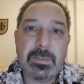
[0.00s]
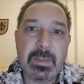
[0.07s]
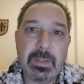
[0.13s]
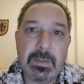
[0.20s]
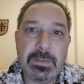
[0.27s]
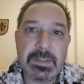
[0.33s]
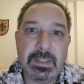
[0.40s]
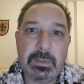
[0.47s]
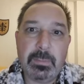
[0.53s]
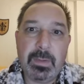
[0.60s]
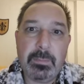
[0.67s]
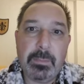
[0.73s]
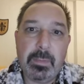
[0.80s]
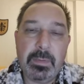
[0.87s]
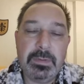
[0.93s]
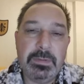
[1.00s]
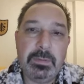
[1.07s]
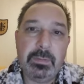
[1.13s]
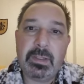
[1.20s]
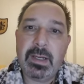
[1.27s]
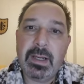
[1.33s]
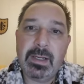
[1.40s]
because at one point
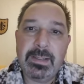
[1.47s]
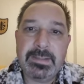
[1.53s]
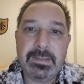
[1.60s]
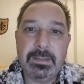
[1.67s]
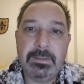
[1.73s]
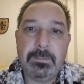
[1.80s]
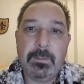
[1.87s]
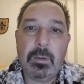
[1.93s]
you'll realize that,